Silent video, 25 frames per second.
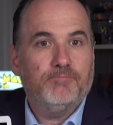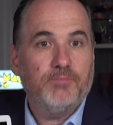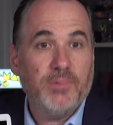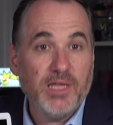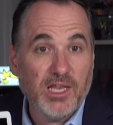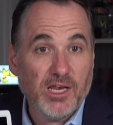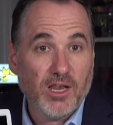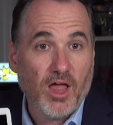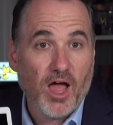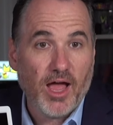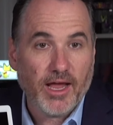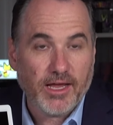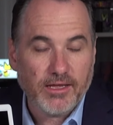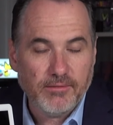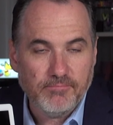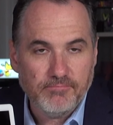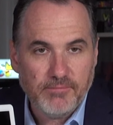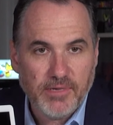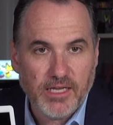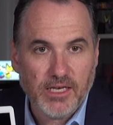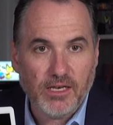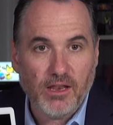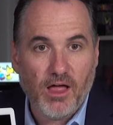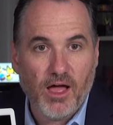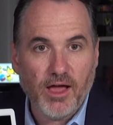hit like
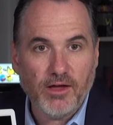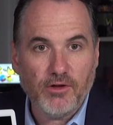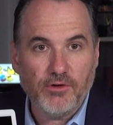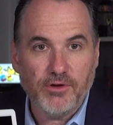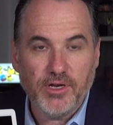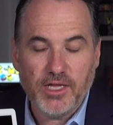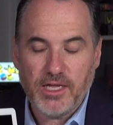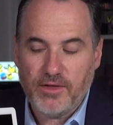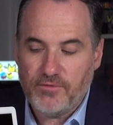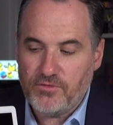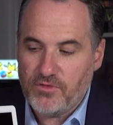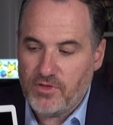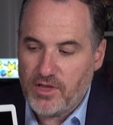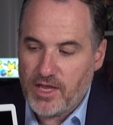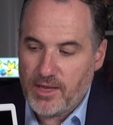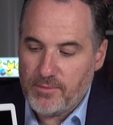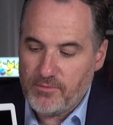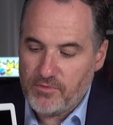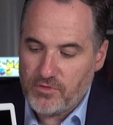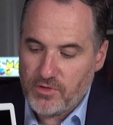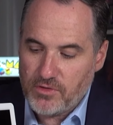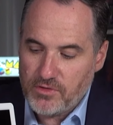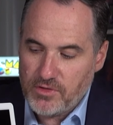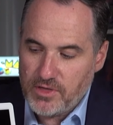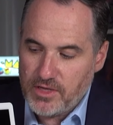on EFTM
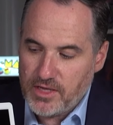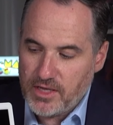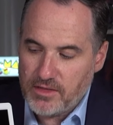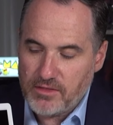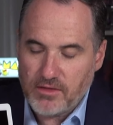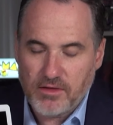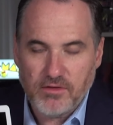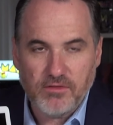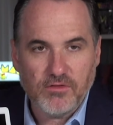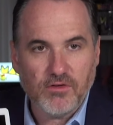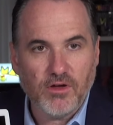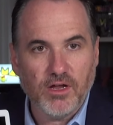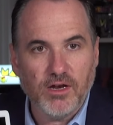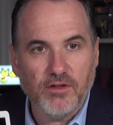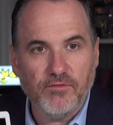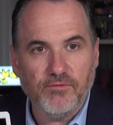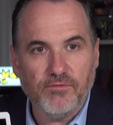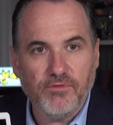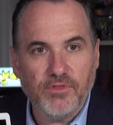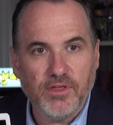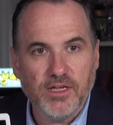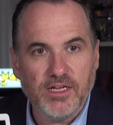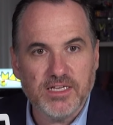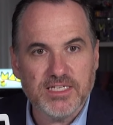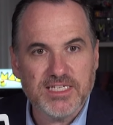so that you get these kind of
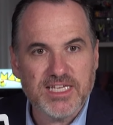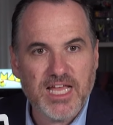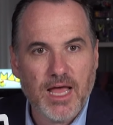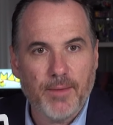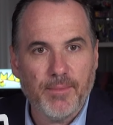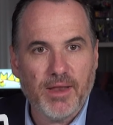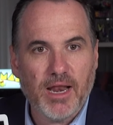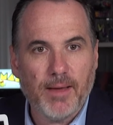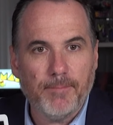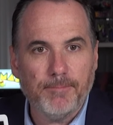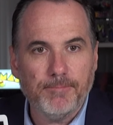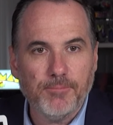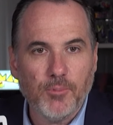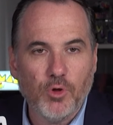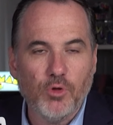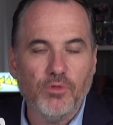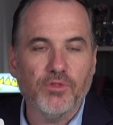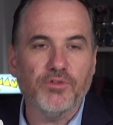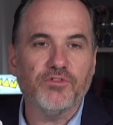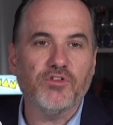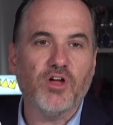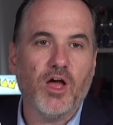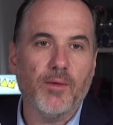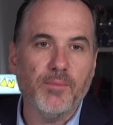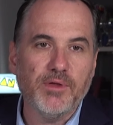things coming up all
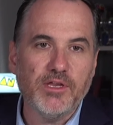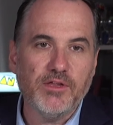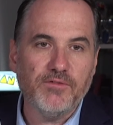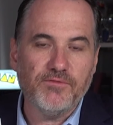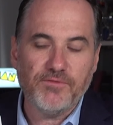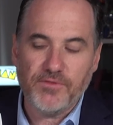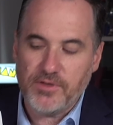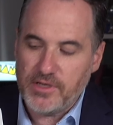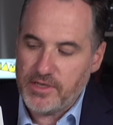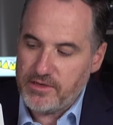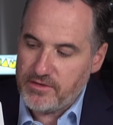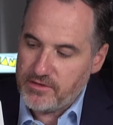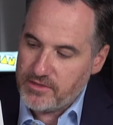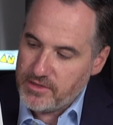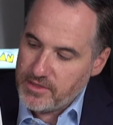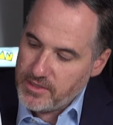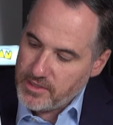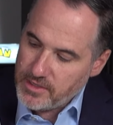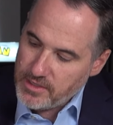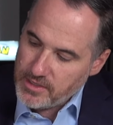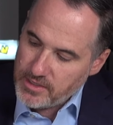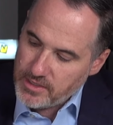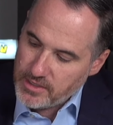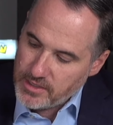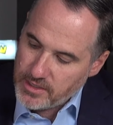the time in your feed.
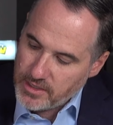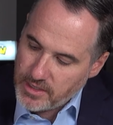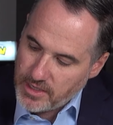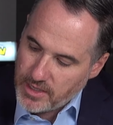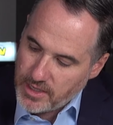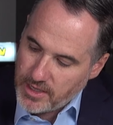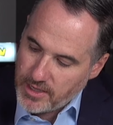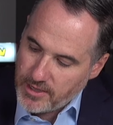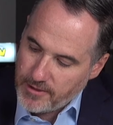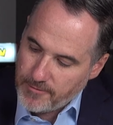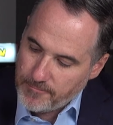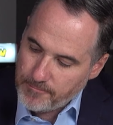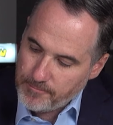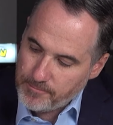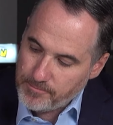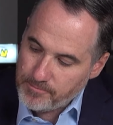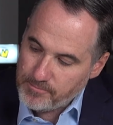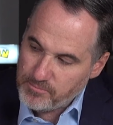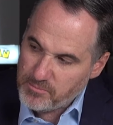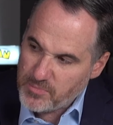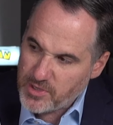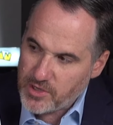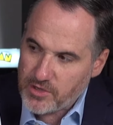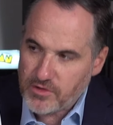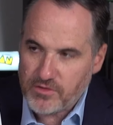
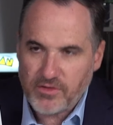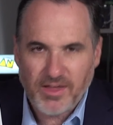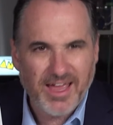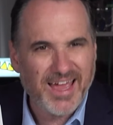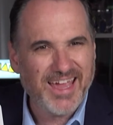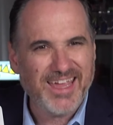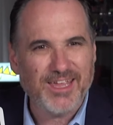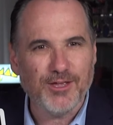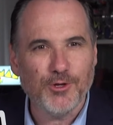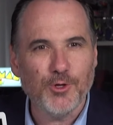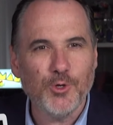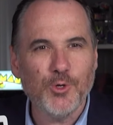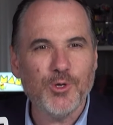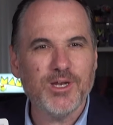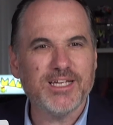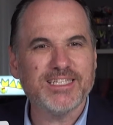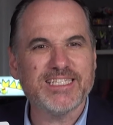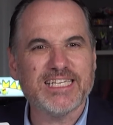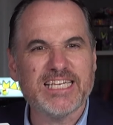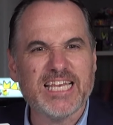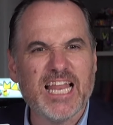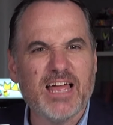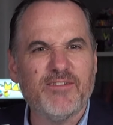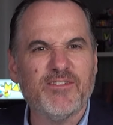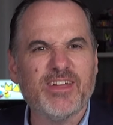Because hey, who
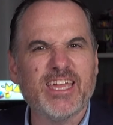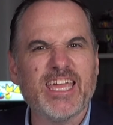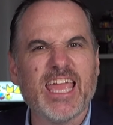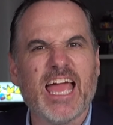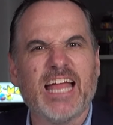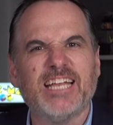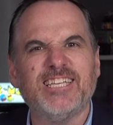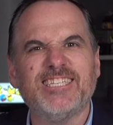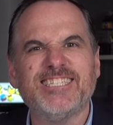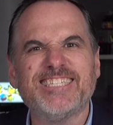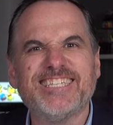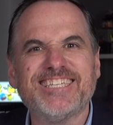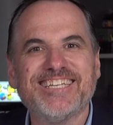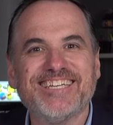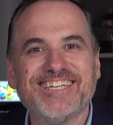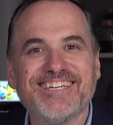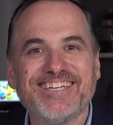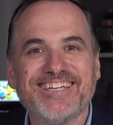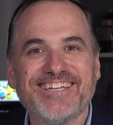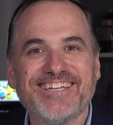doesn't love a gadget?